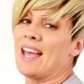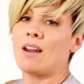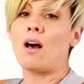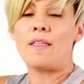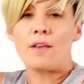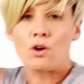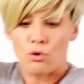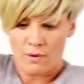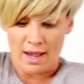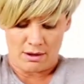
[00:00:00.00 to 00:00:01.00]
and either
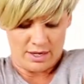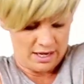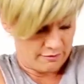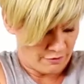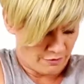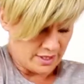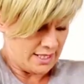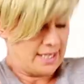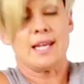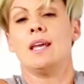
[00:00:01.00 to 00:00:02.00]
crowd in
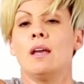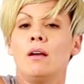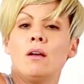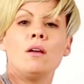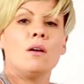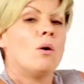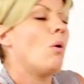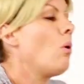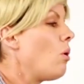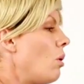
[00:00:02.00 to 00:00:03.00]
front here
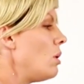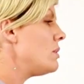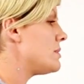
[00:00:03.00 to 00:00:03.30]
or